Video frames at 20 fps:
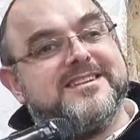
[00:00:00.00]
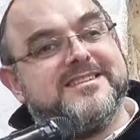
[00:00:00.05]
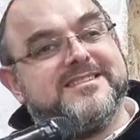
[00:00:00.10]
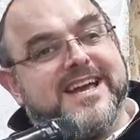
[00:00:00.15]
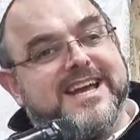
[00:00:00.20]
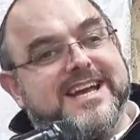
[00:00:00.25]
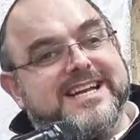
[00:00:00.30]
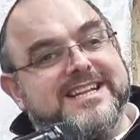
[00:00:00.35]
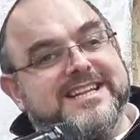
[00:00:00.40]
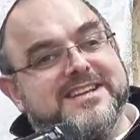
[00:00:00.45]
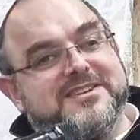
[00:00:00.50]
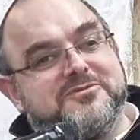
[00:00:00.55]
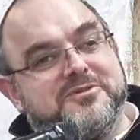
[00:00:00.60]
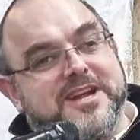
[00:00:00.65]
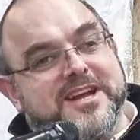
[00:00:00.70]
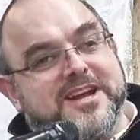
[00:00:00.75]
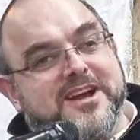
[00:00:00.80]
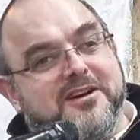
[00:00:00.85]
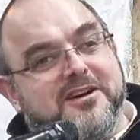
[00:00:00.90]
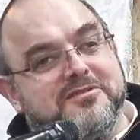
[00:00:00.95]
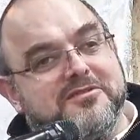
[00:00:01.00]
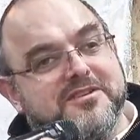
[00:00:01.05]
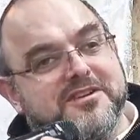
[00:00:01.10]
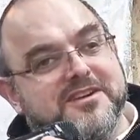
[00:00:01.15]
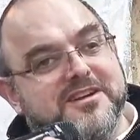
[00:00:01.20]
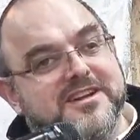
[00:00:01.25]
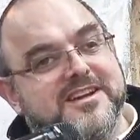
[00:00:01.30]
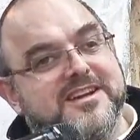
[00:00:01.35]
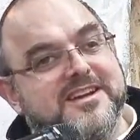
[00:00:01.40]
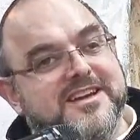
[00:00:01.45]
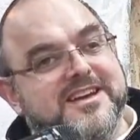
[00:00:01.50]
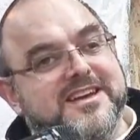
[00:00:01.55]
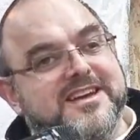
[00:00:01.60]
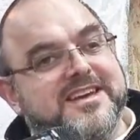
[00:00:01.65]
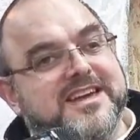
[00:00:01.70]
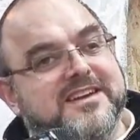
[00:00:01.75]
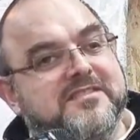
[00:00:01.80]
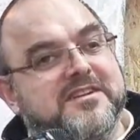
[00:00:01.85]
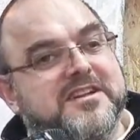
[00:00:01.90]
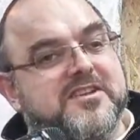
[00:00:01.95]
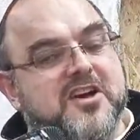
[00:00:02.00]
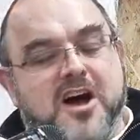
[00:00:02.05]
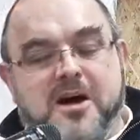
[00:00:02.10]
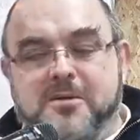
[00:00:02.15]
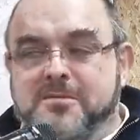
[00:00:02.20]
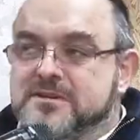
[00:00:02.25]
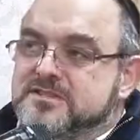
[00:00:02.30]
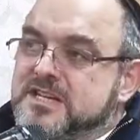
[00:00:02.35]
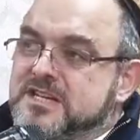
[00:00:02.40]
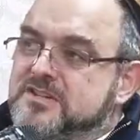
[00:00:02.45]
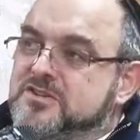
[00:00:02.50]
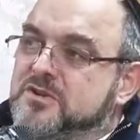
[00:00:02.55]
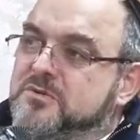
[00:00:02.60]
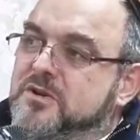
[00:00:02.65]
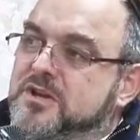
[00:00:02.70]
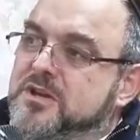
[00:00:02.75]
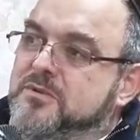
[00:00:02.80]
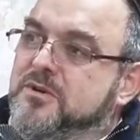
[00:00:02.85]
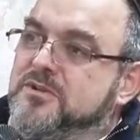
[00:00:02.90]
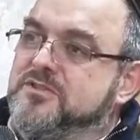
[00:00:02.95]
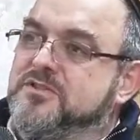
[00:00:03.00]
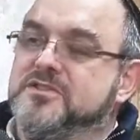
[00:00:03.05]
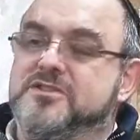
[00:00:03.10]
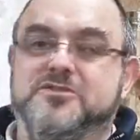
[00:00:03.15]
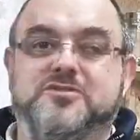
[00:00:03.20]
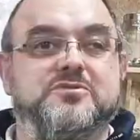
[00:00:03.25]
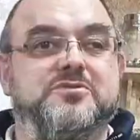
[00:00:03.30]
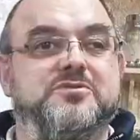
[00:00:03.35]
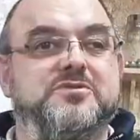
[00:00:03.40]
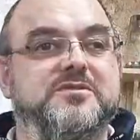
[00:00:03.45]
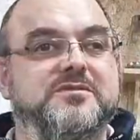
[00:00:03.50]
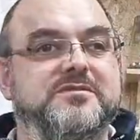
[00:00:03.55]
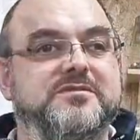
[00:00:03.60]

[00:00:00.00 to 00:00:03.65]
Taking this ring off, giving it to Haman, say, do what you want to the Jews.